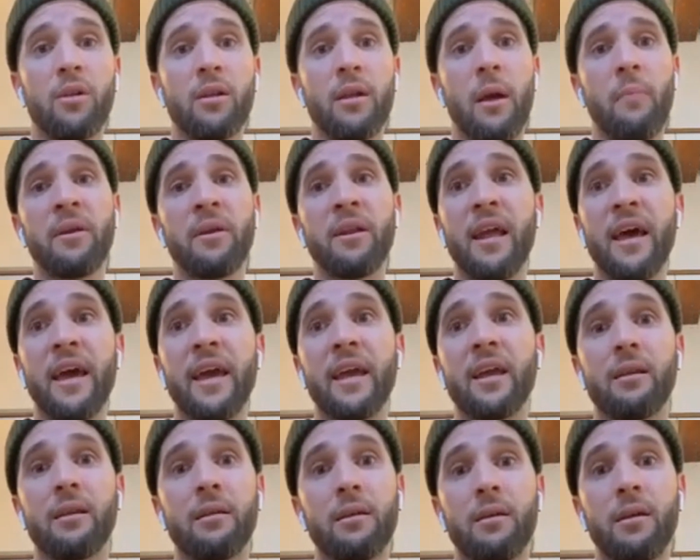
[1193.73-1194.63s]
I mean, like
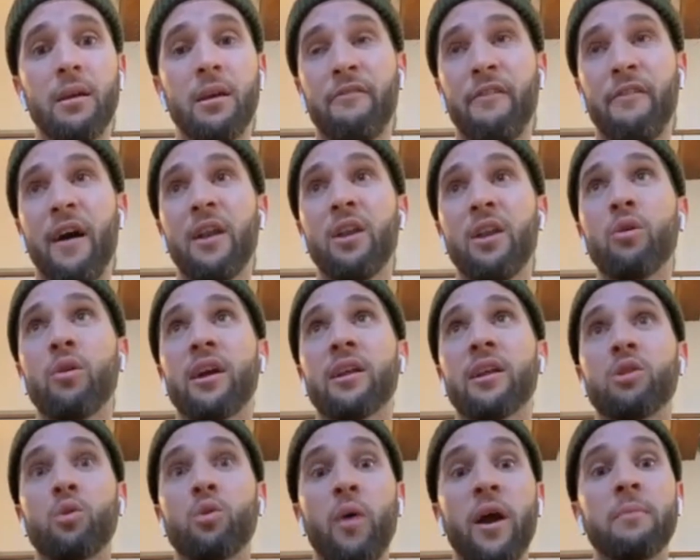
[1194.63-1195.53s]
if I look
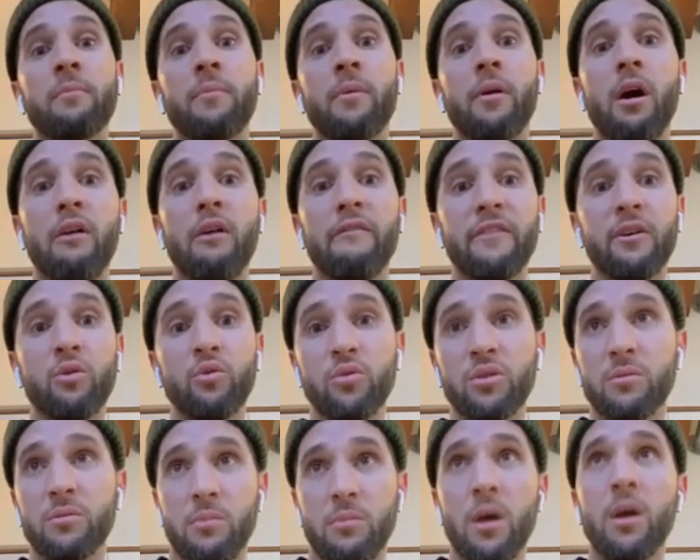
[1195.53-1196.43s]
at Dwayne Bravo,
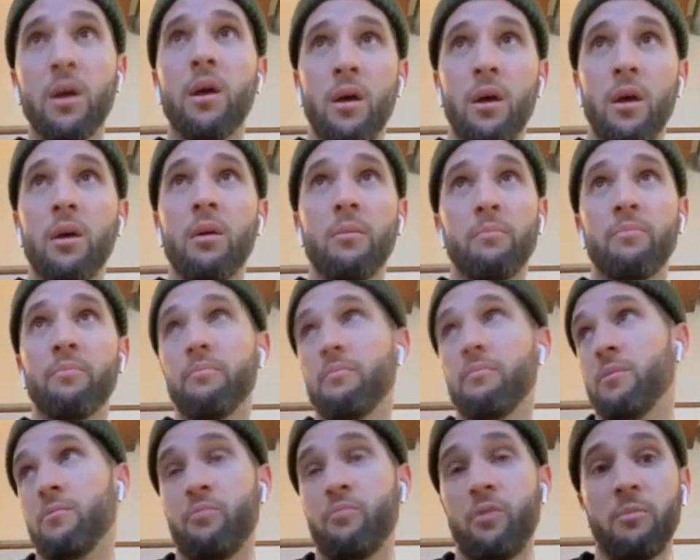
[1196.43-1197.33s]
who's
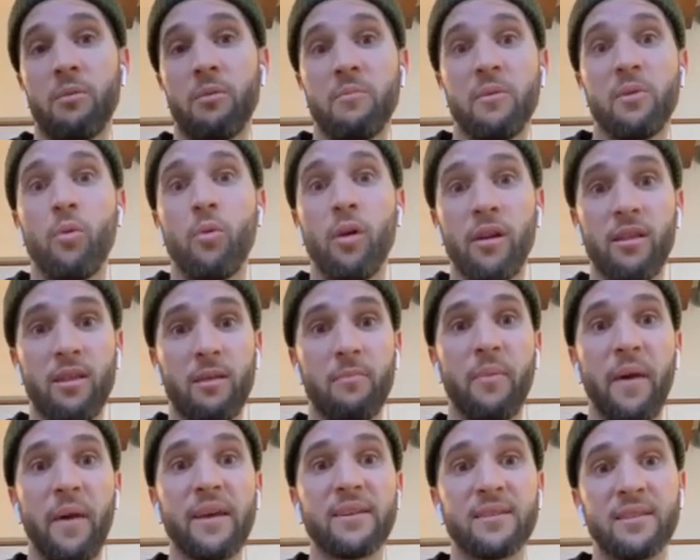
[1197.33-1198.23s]
probably been one of the
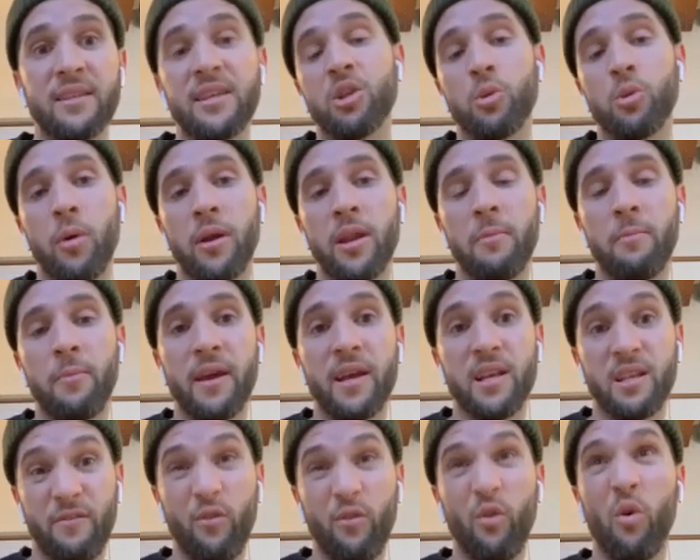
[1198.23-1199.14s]
best T20
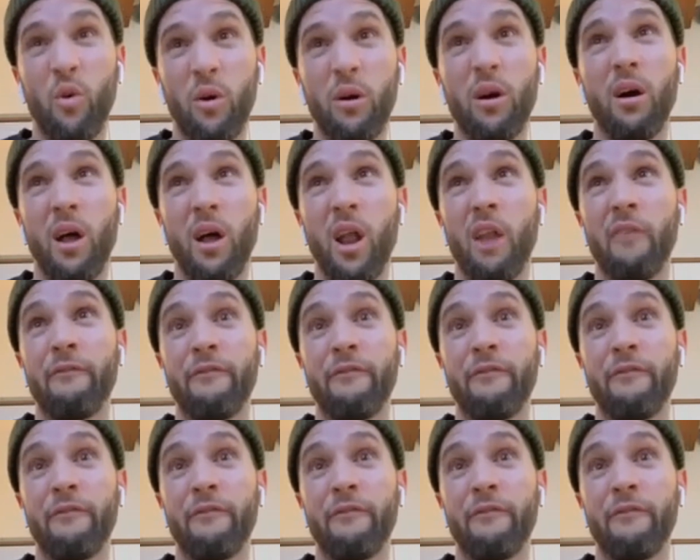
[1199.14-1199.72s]
players for a